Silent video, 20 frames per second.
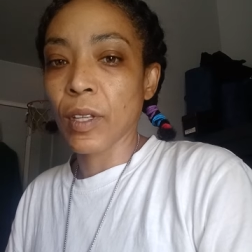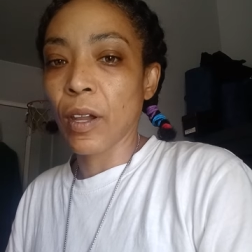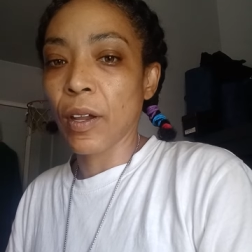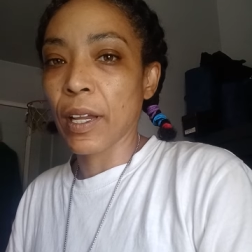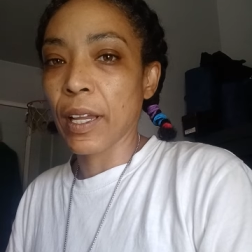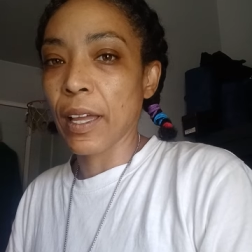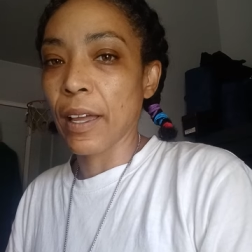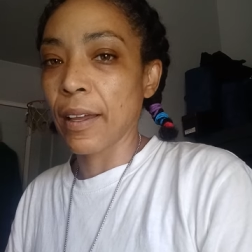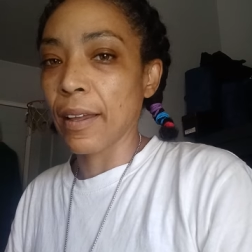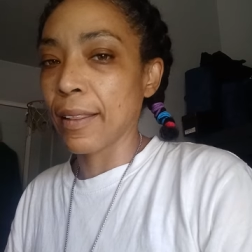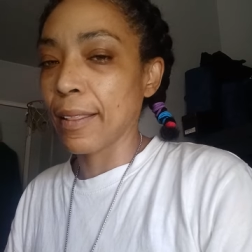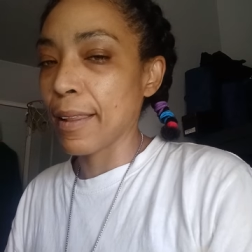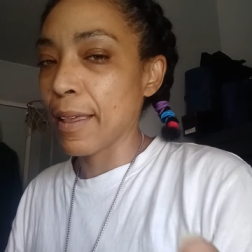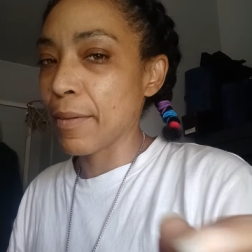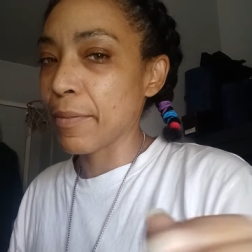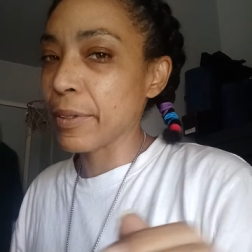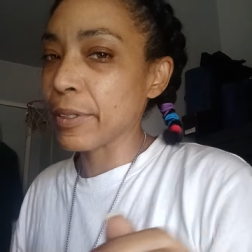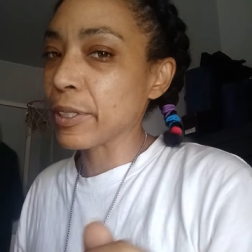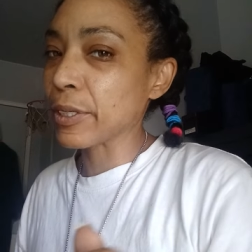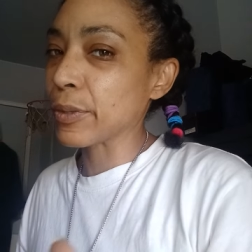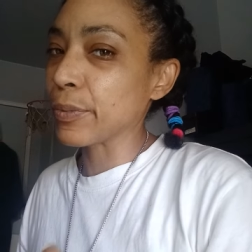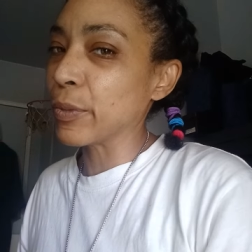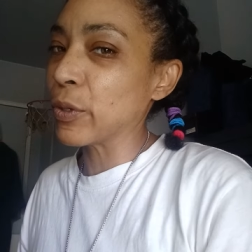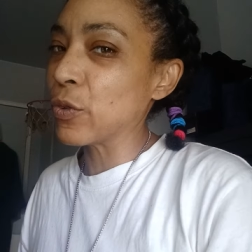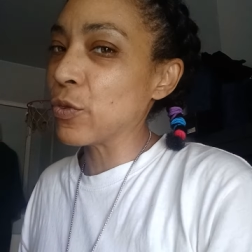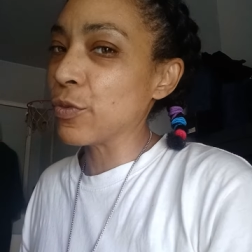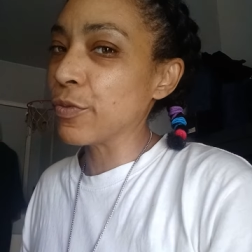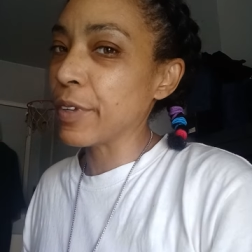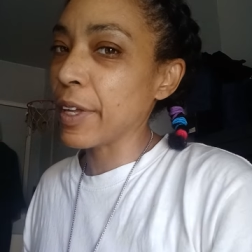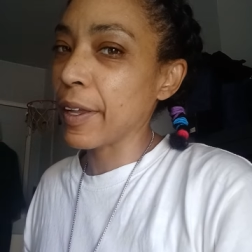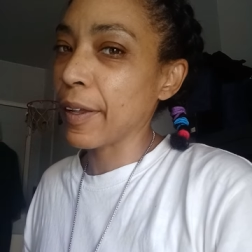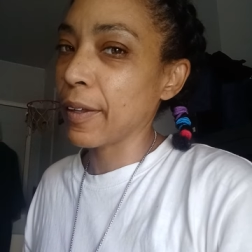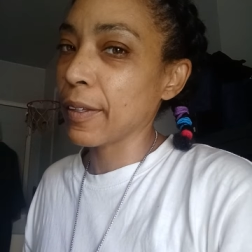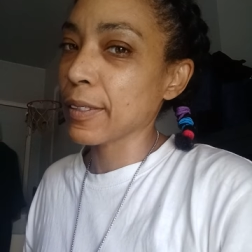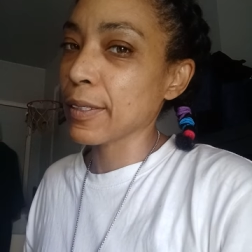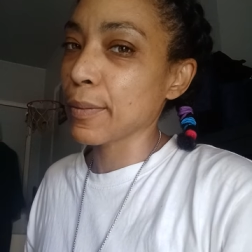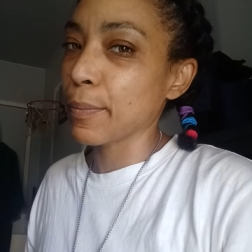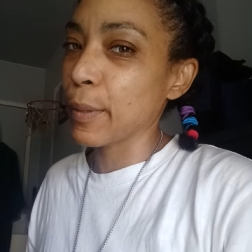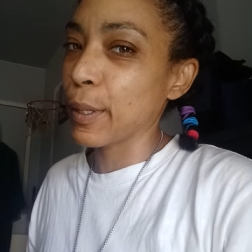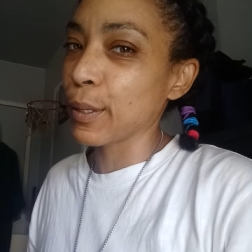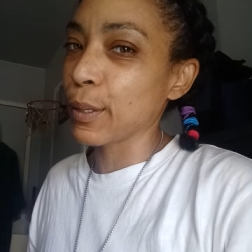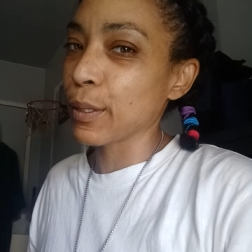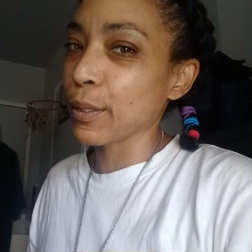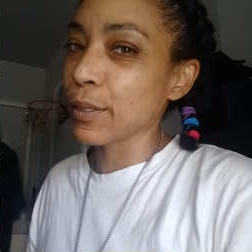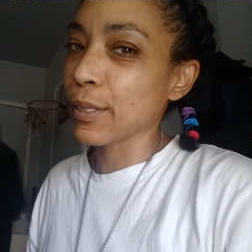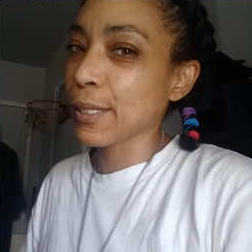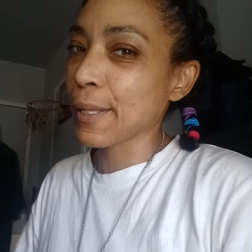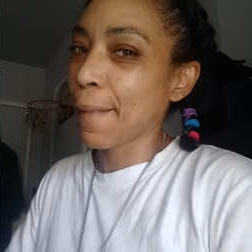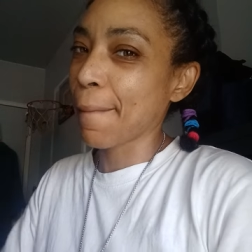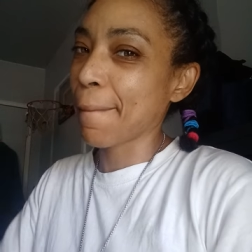I got 11 smooth ass minutes.